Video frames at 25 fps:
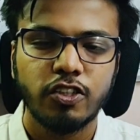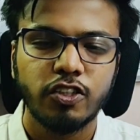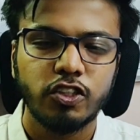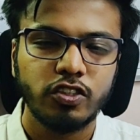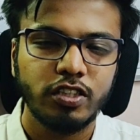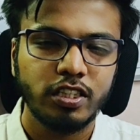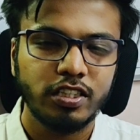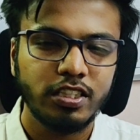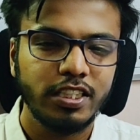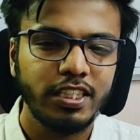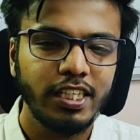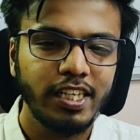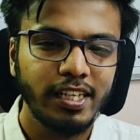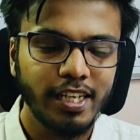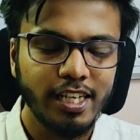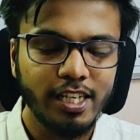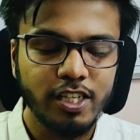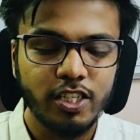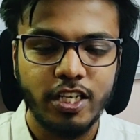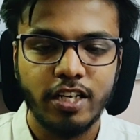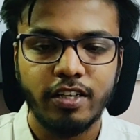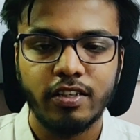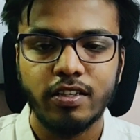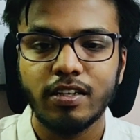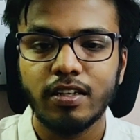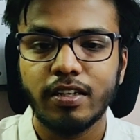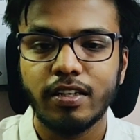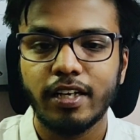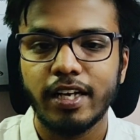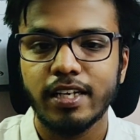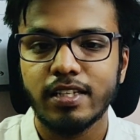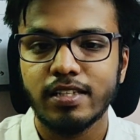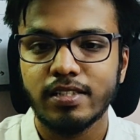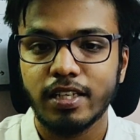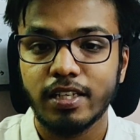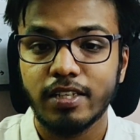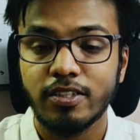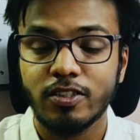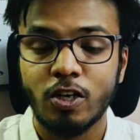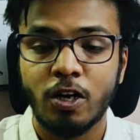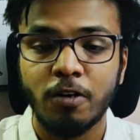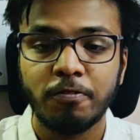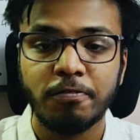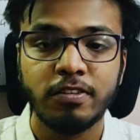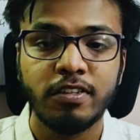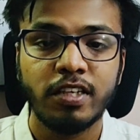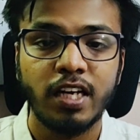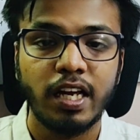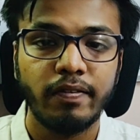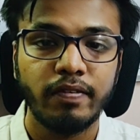So the GRE general test is
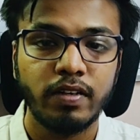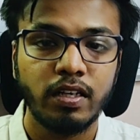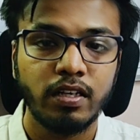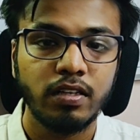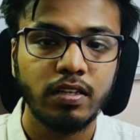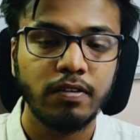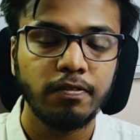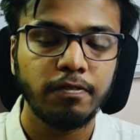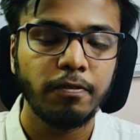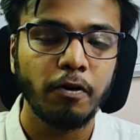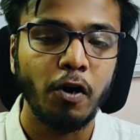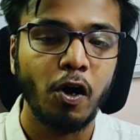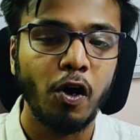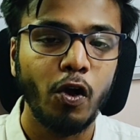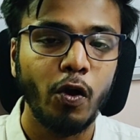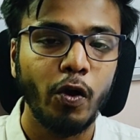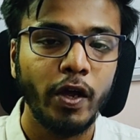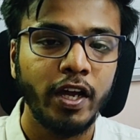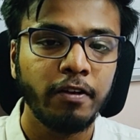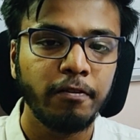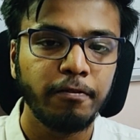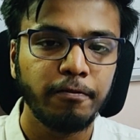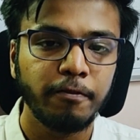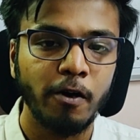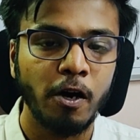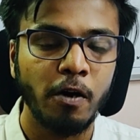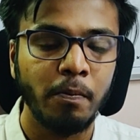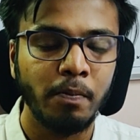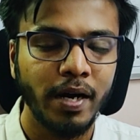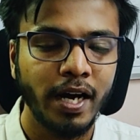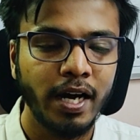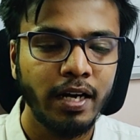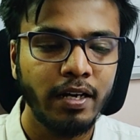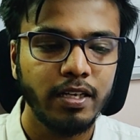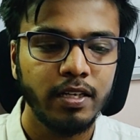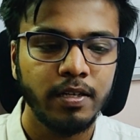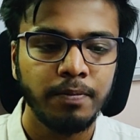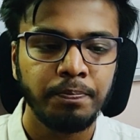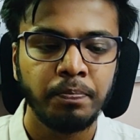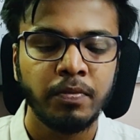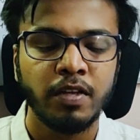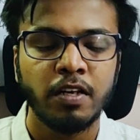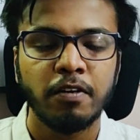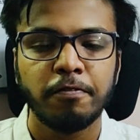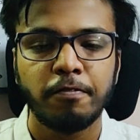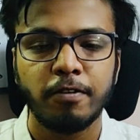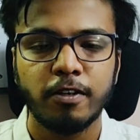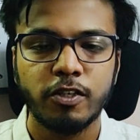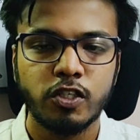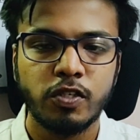often given in the following format.
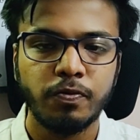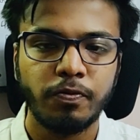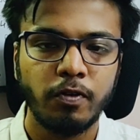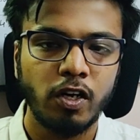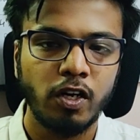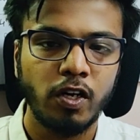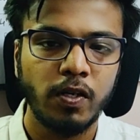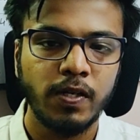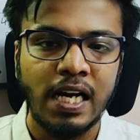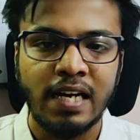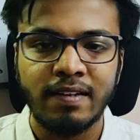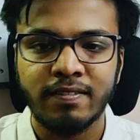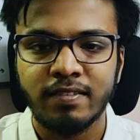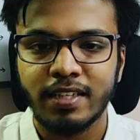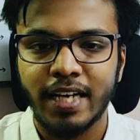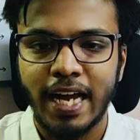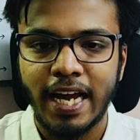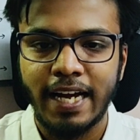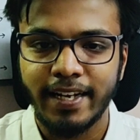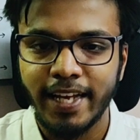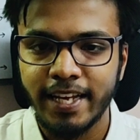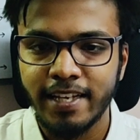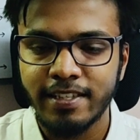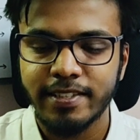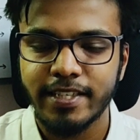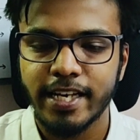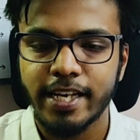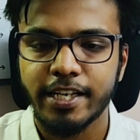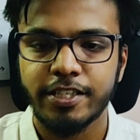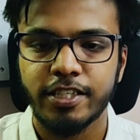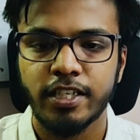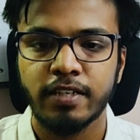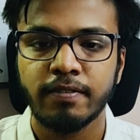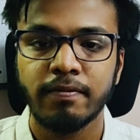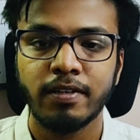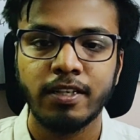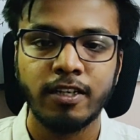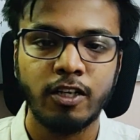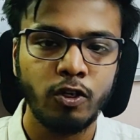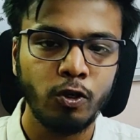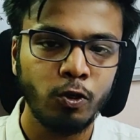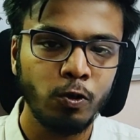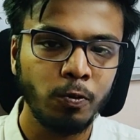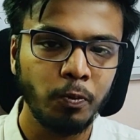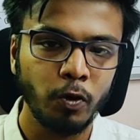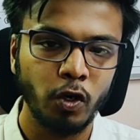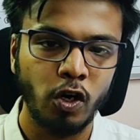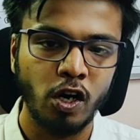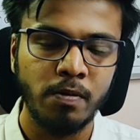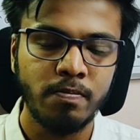First of all, you have a writing section with 2
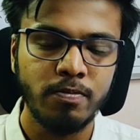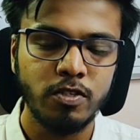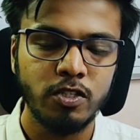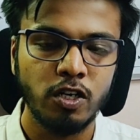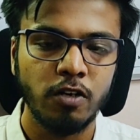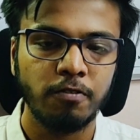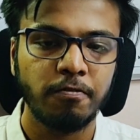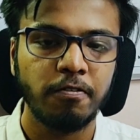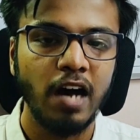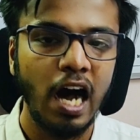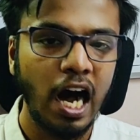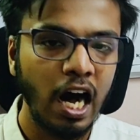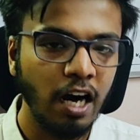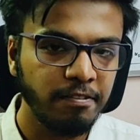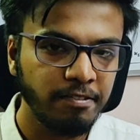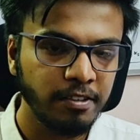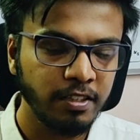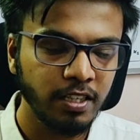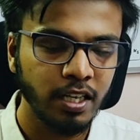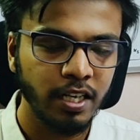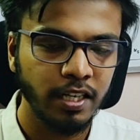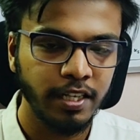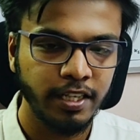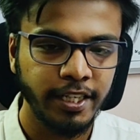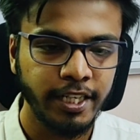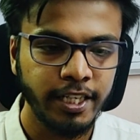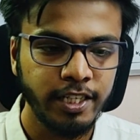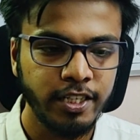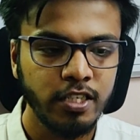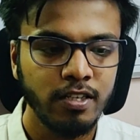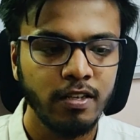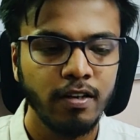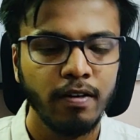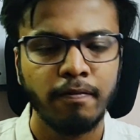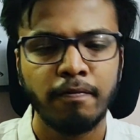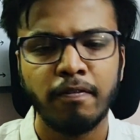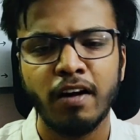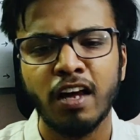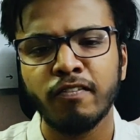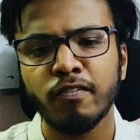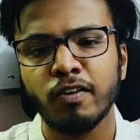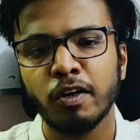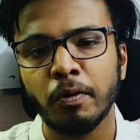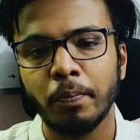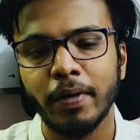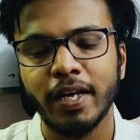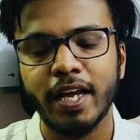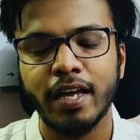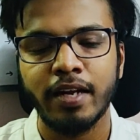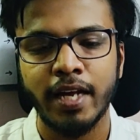prompts of half an hour each. One
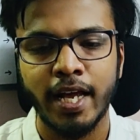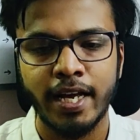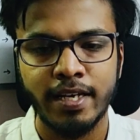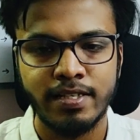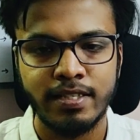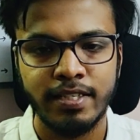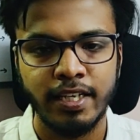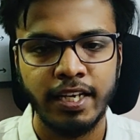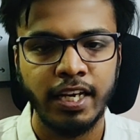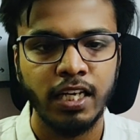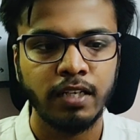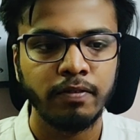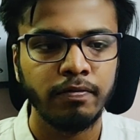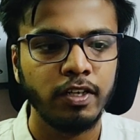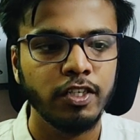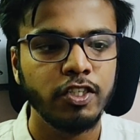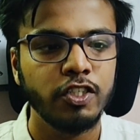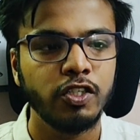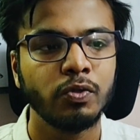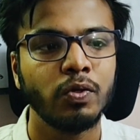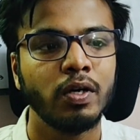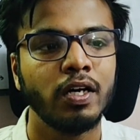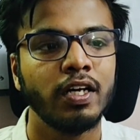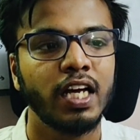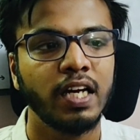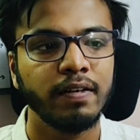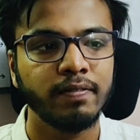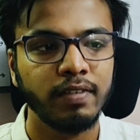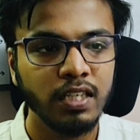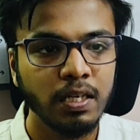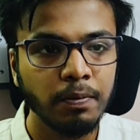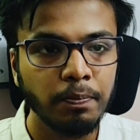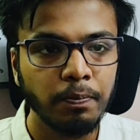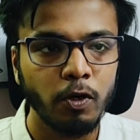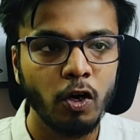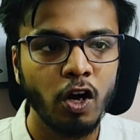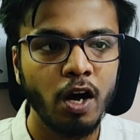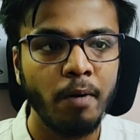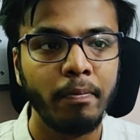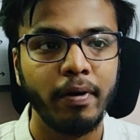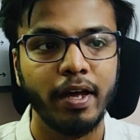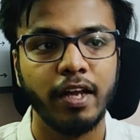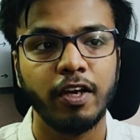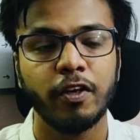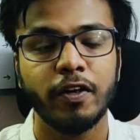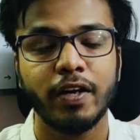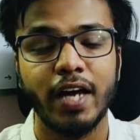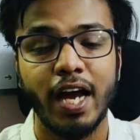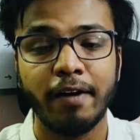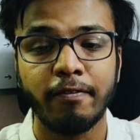would be an essay in which you are given a prompt
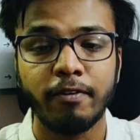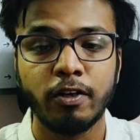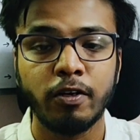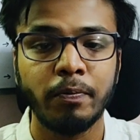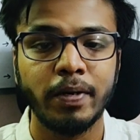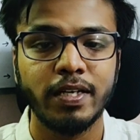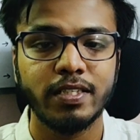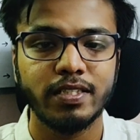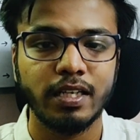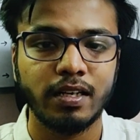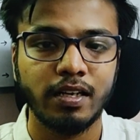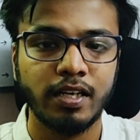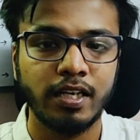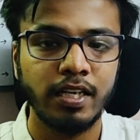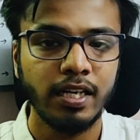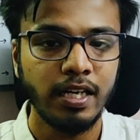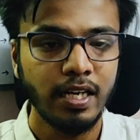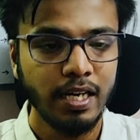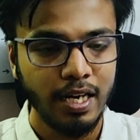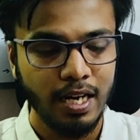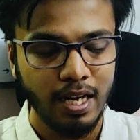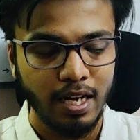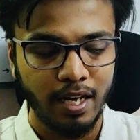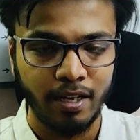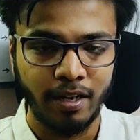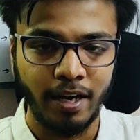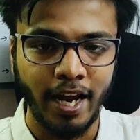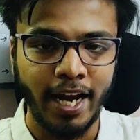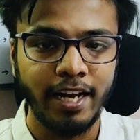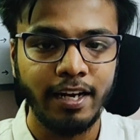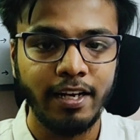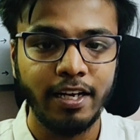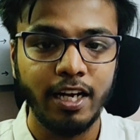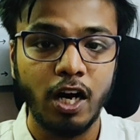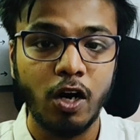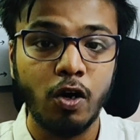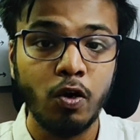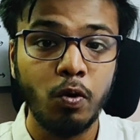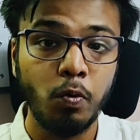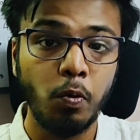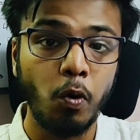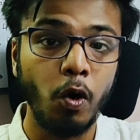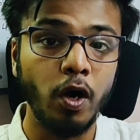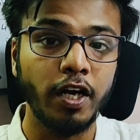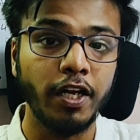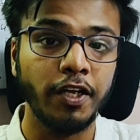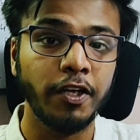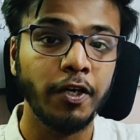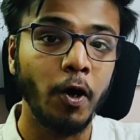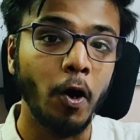and you have to basically write down
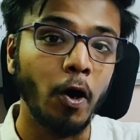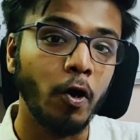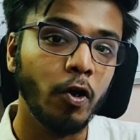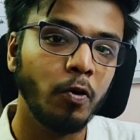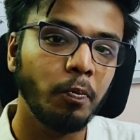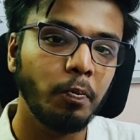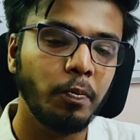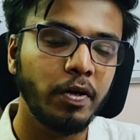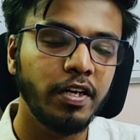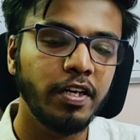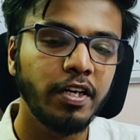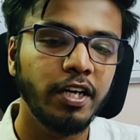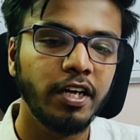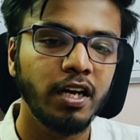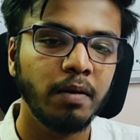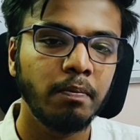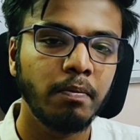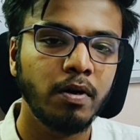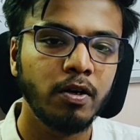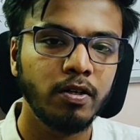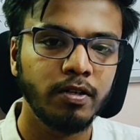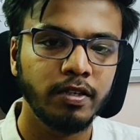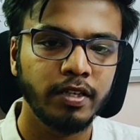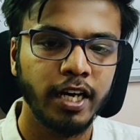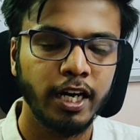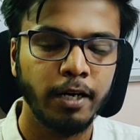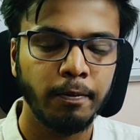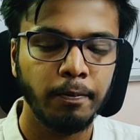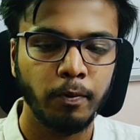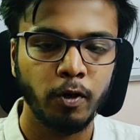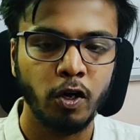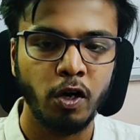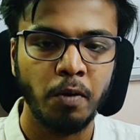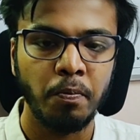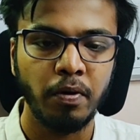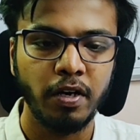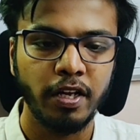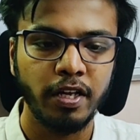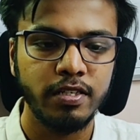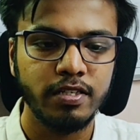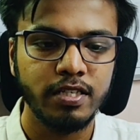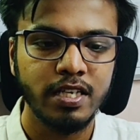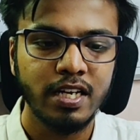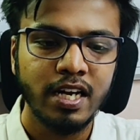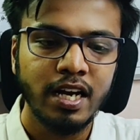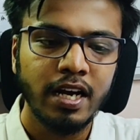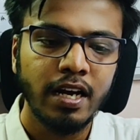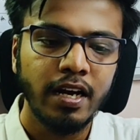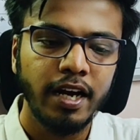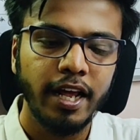what your opinion about that prompt is,
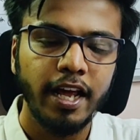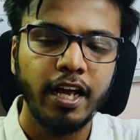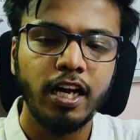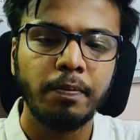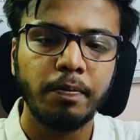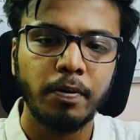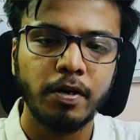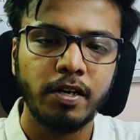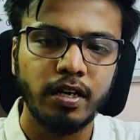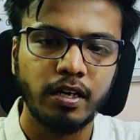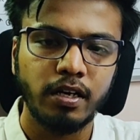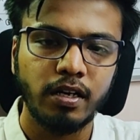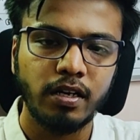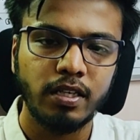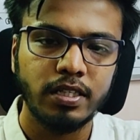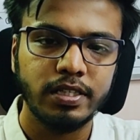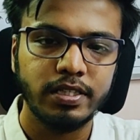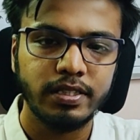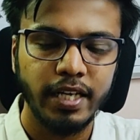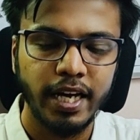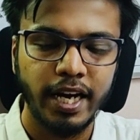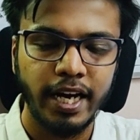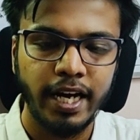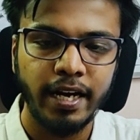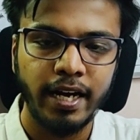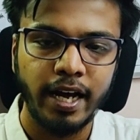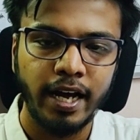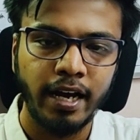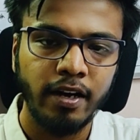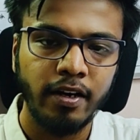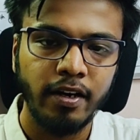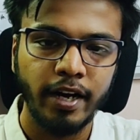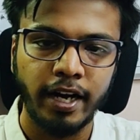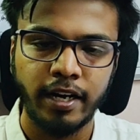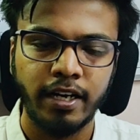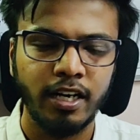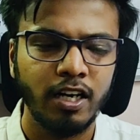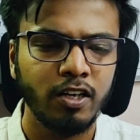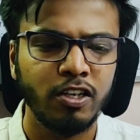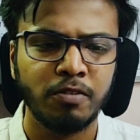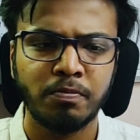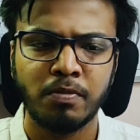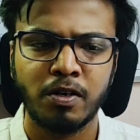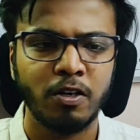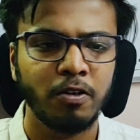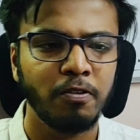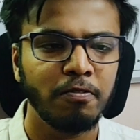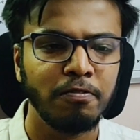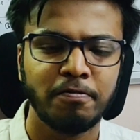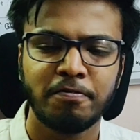take a particular side and write down
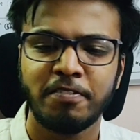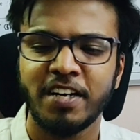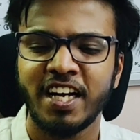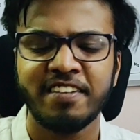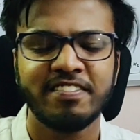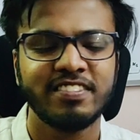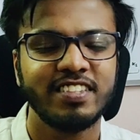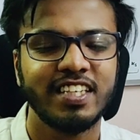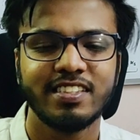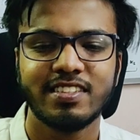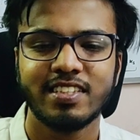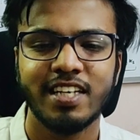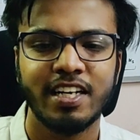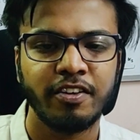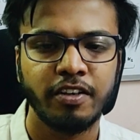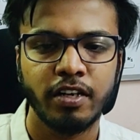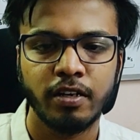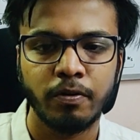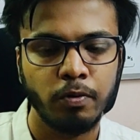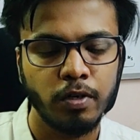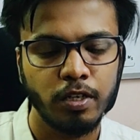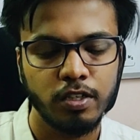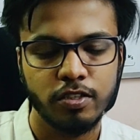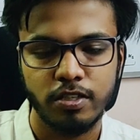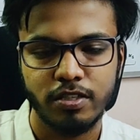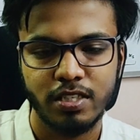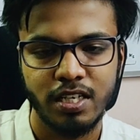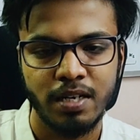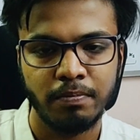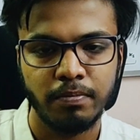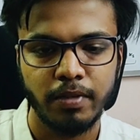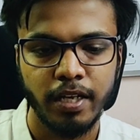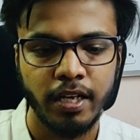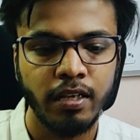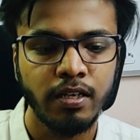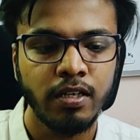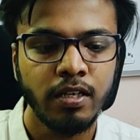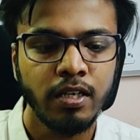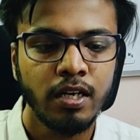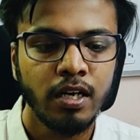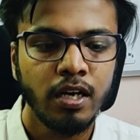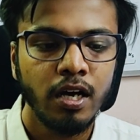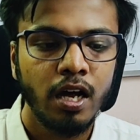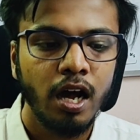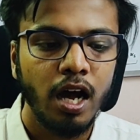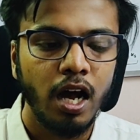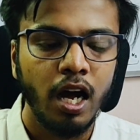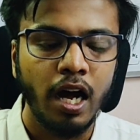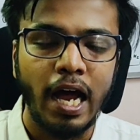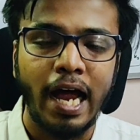about 500-600 words or something
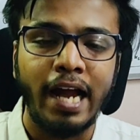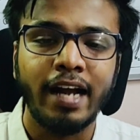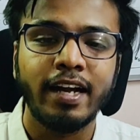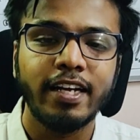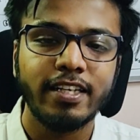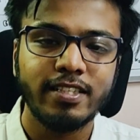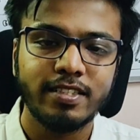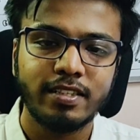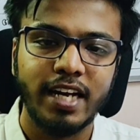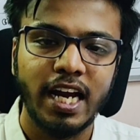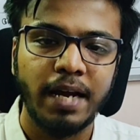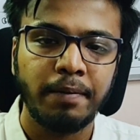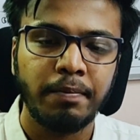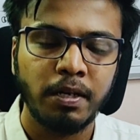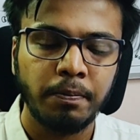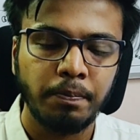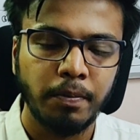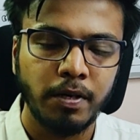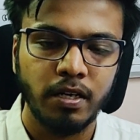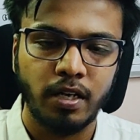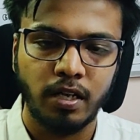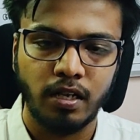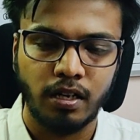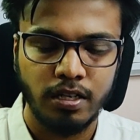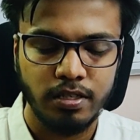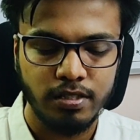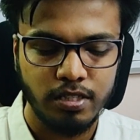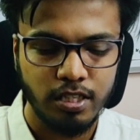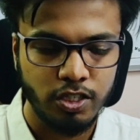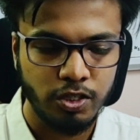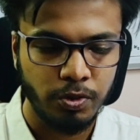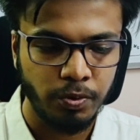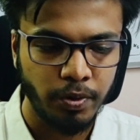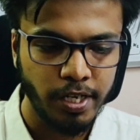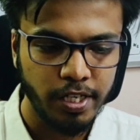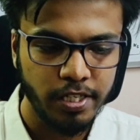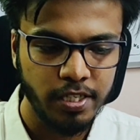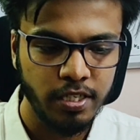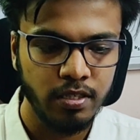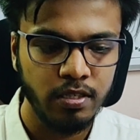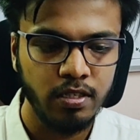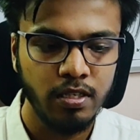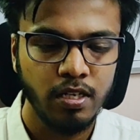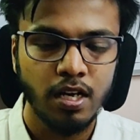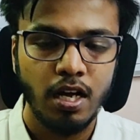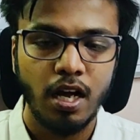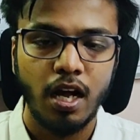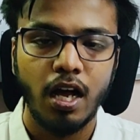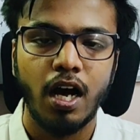and describe the particular situation.